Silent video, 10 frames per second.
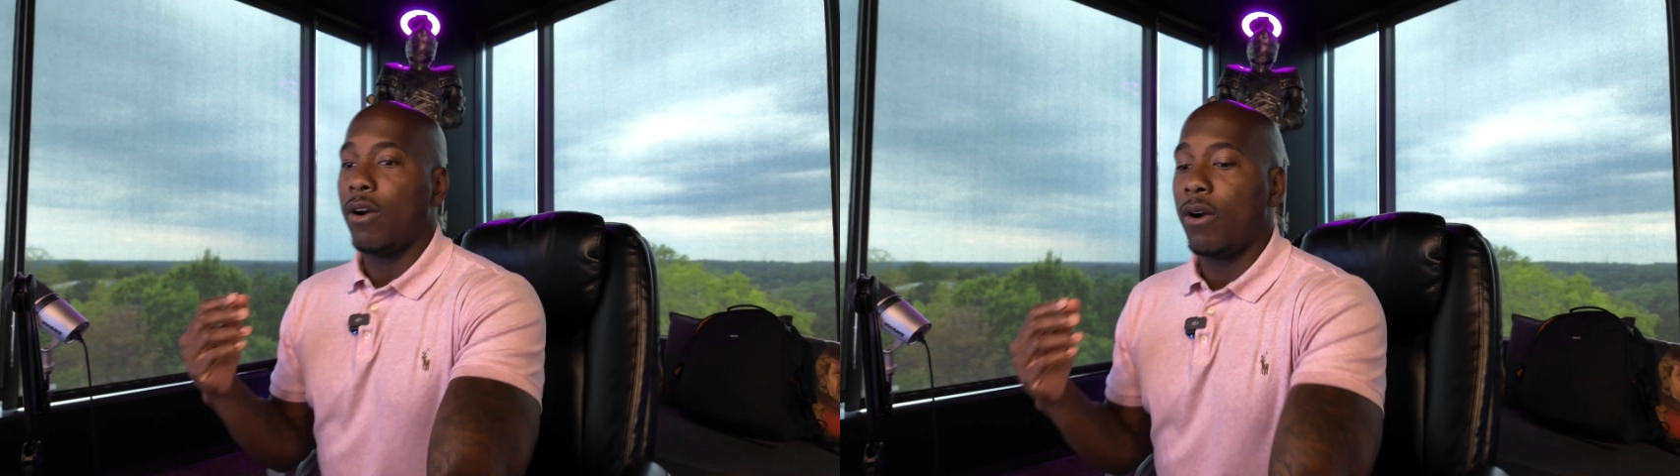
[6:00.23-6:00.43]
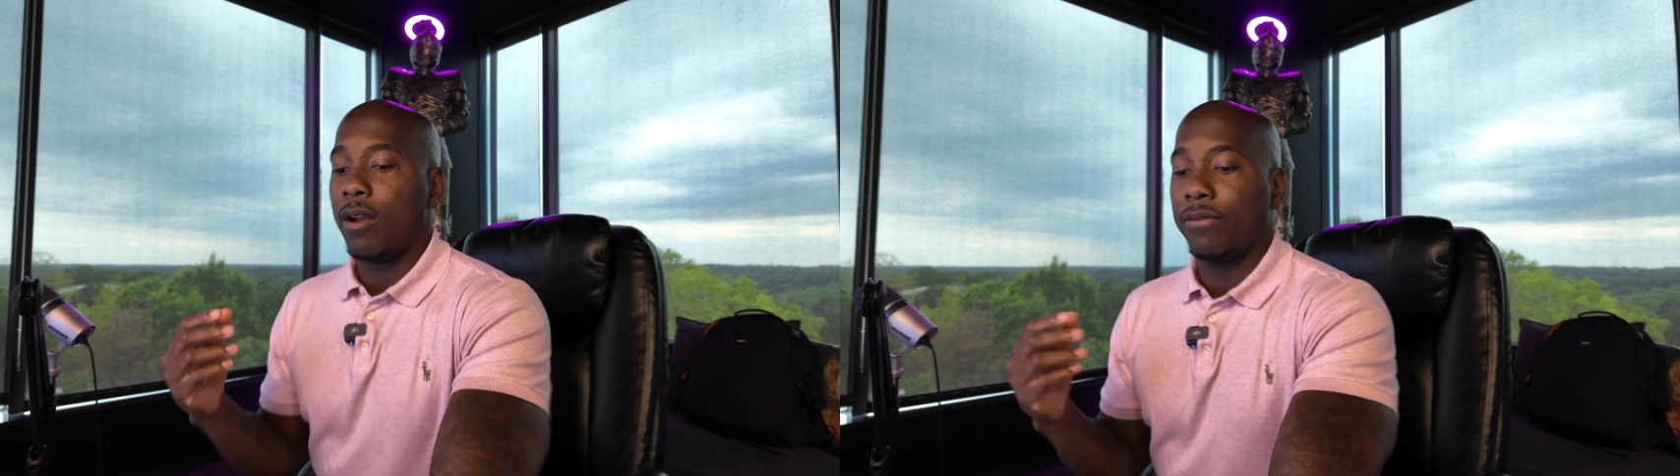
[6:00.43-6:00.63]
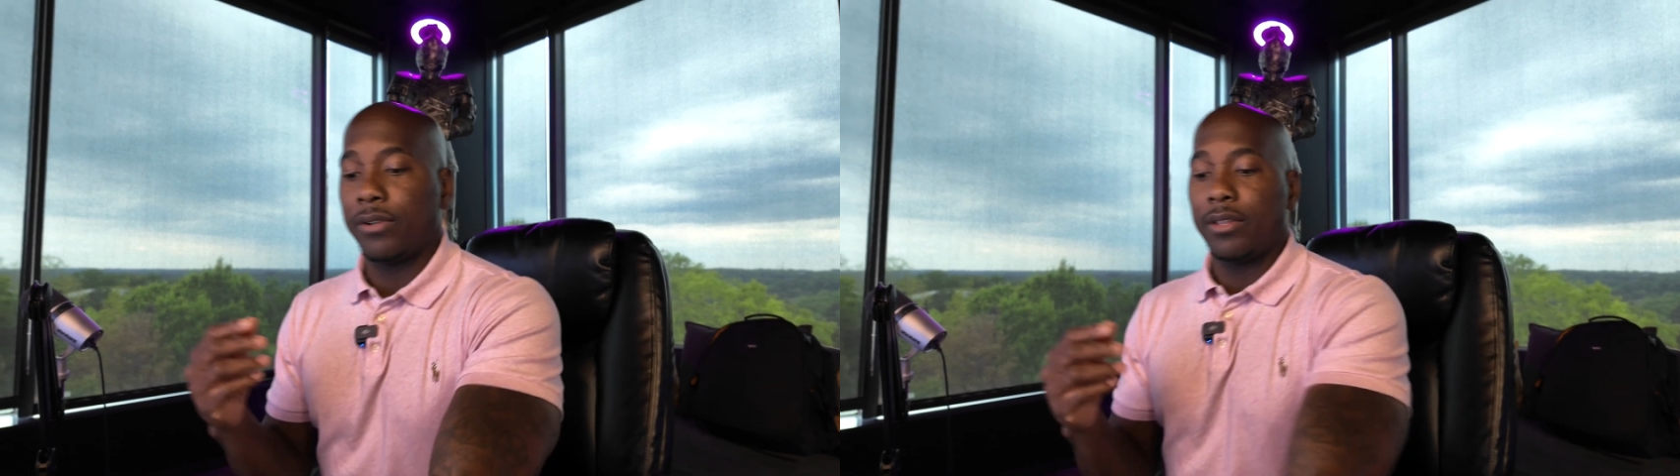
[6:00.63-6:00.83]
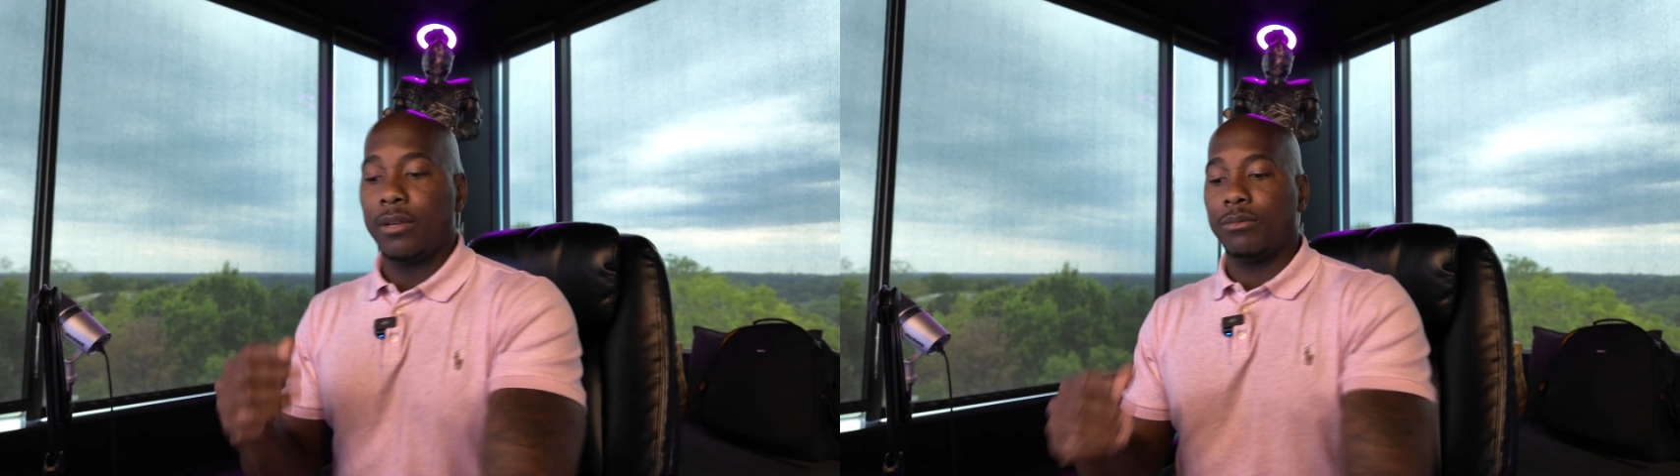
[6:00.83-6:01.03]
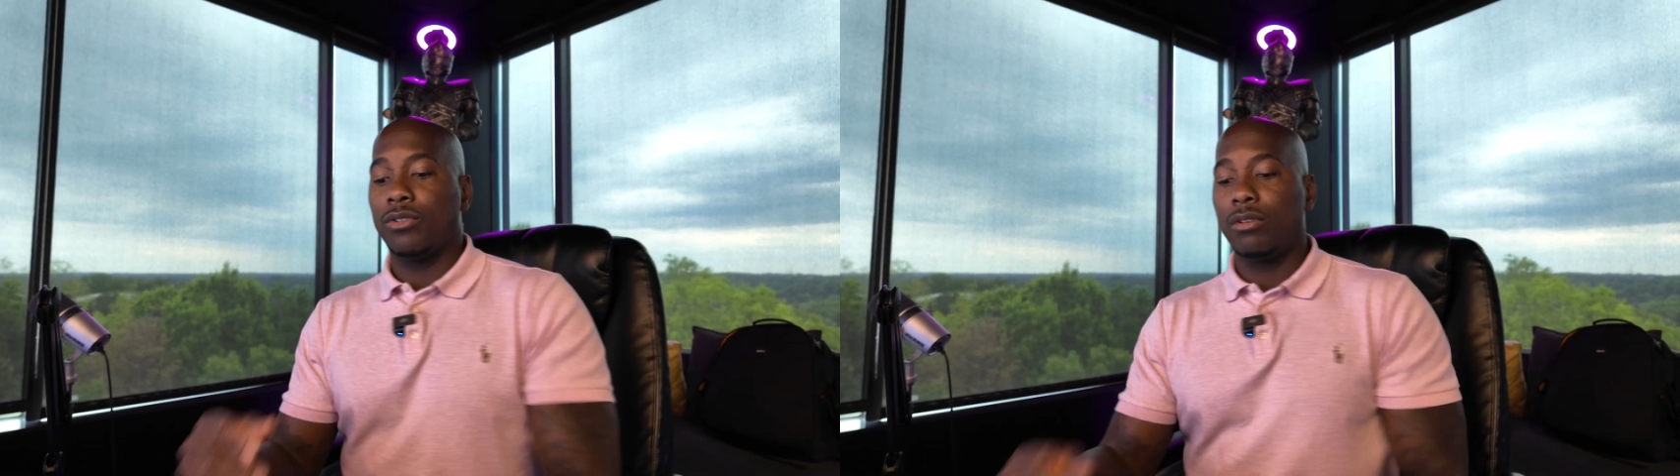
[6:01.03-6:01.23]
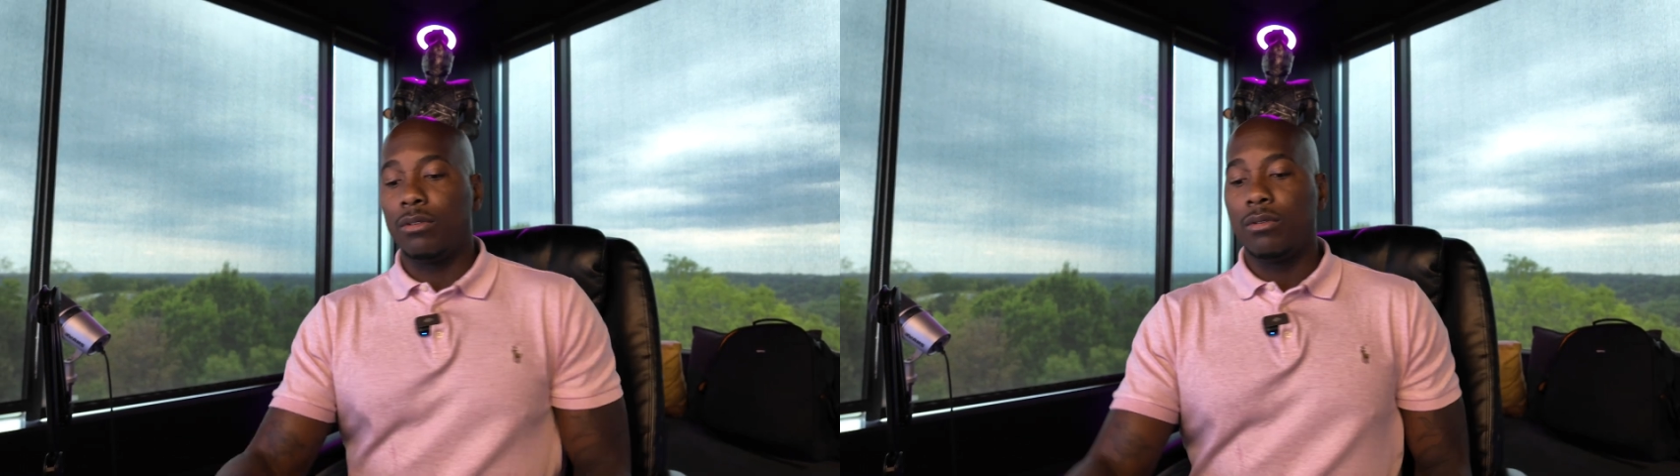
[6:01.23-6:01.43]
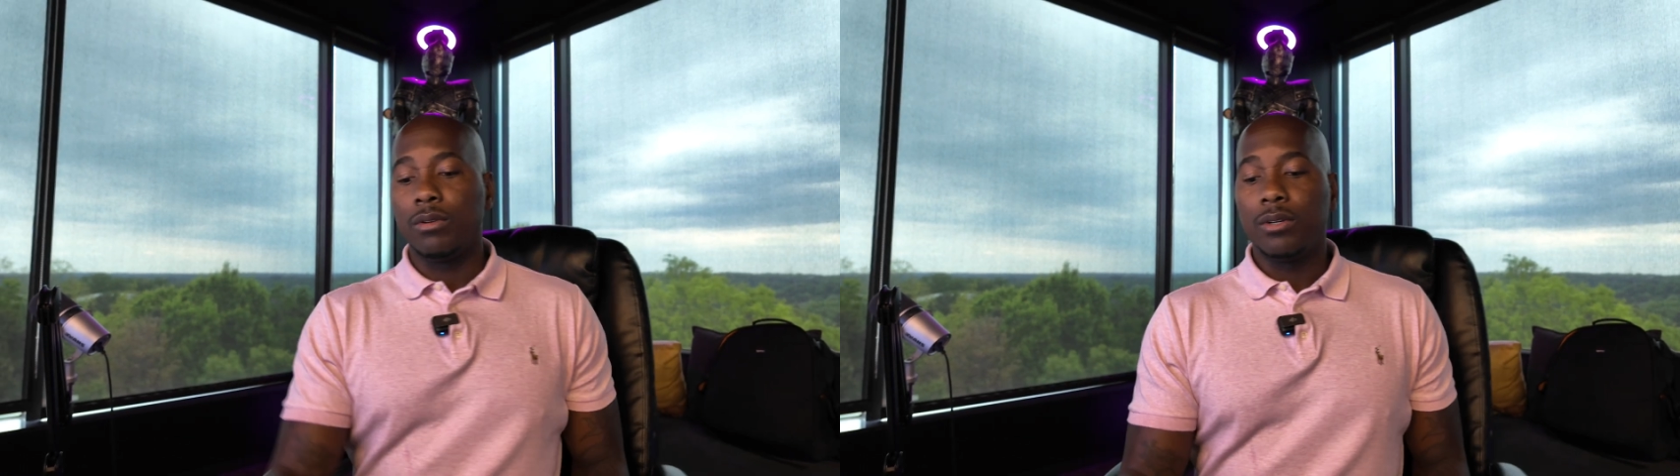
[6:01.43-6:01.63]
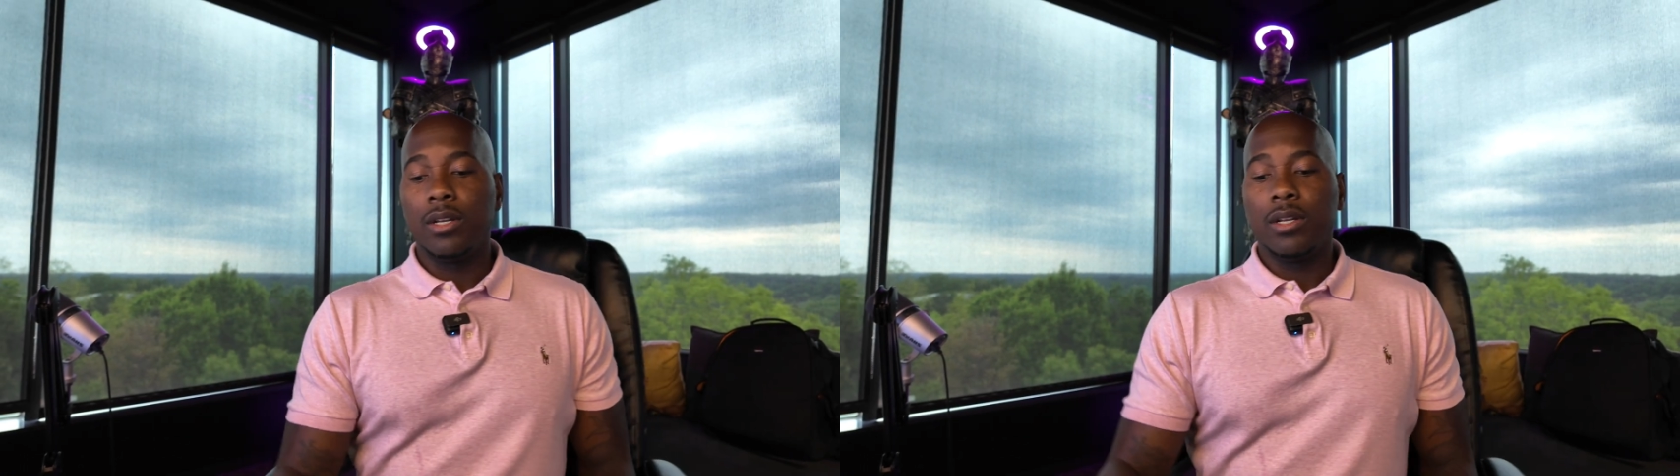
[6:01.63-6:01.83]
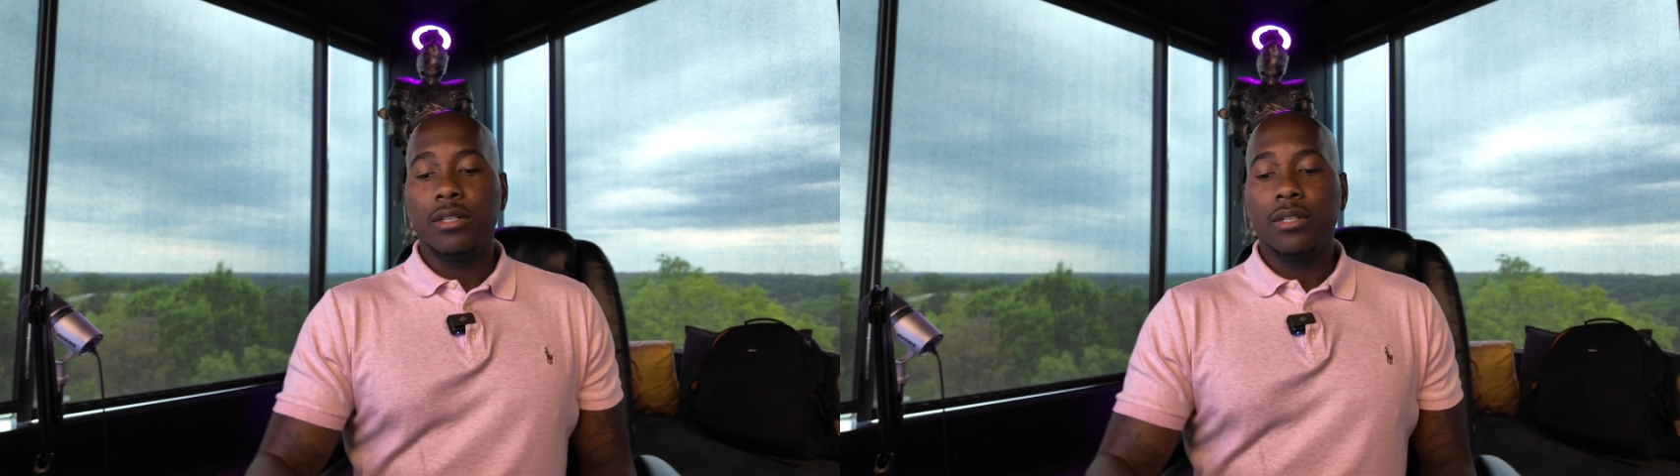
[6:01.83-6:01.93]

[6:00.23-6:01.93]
hard for them to